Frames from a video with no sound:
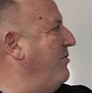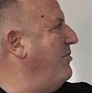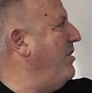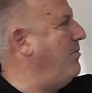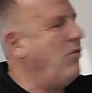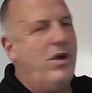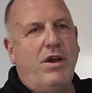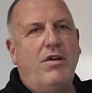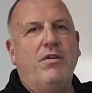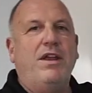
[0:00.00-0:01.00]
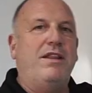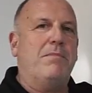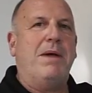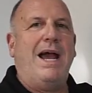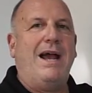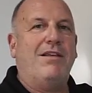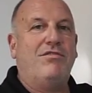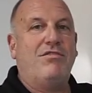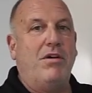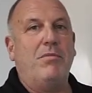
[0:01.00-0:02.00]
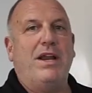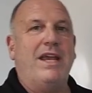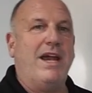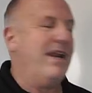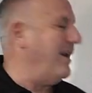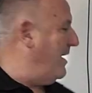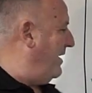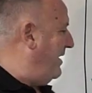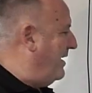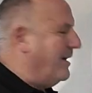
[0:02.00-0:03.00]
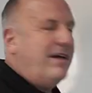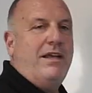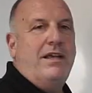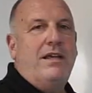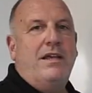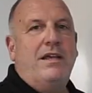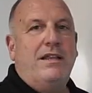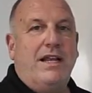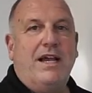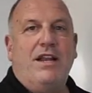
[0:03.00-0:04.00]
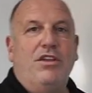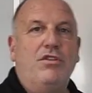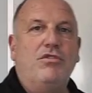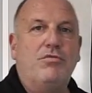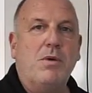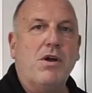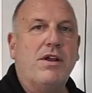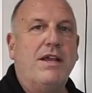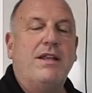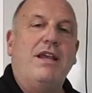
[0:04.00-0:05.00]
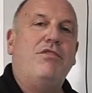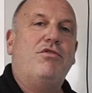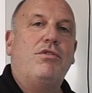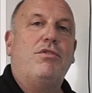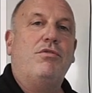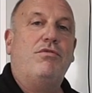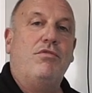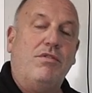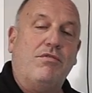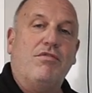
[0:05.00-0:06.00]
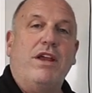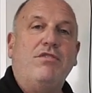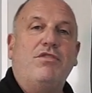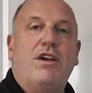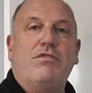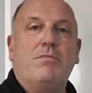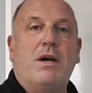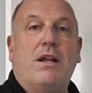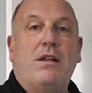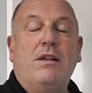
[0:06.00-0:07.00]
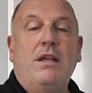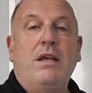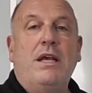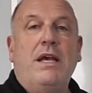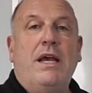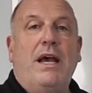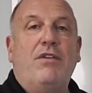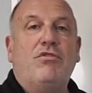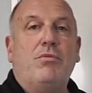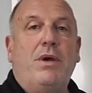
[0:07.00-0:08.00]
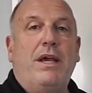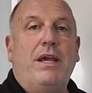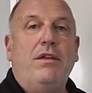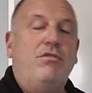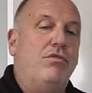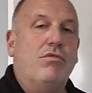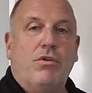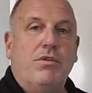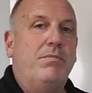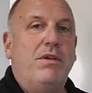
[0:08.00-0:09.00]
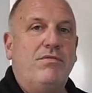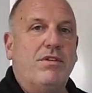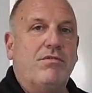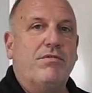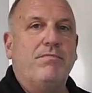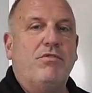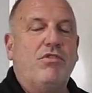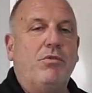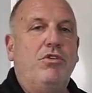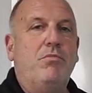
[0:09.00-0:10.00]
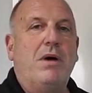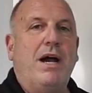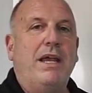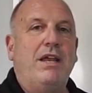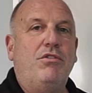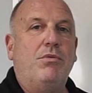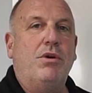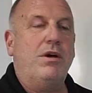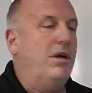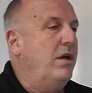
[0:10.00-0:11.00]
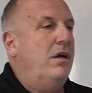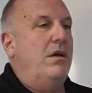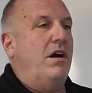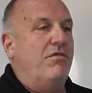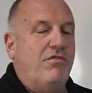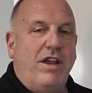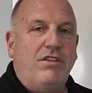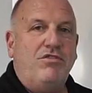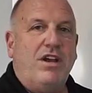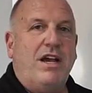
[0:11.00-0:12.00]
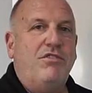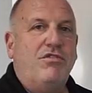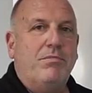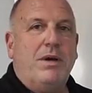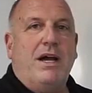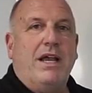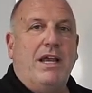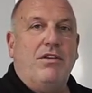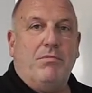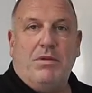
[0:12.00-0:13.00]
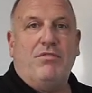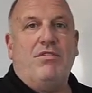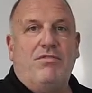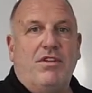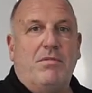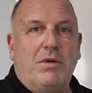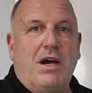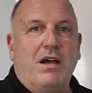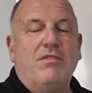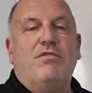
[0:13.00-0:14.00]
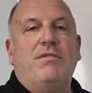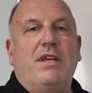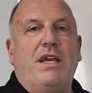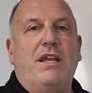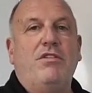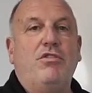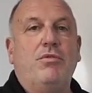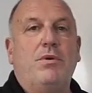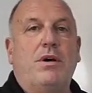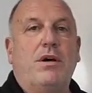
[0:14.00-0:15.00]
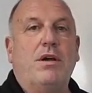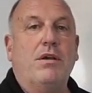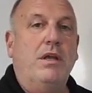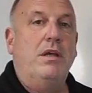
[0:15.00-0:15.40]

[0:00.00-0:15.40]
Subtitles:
somewhere in the past, somebody had an idea that had a huge market, and they chose the franchise model as a way to grow their business. So when you buy into a franchise, you're buying into a business in a box, and you're